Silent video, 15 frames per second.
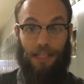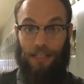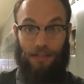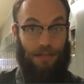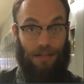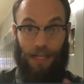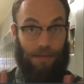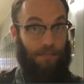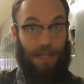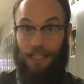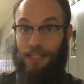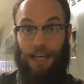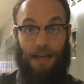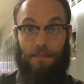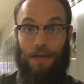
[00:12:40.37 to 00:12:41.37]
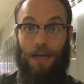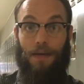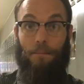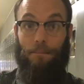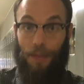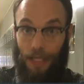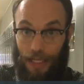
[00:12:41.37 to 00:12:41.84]
like big time.
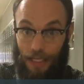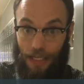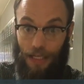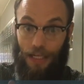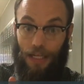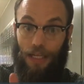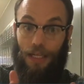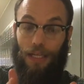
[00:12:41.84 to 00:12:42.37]
But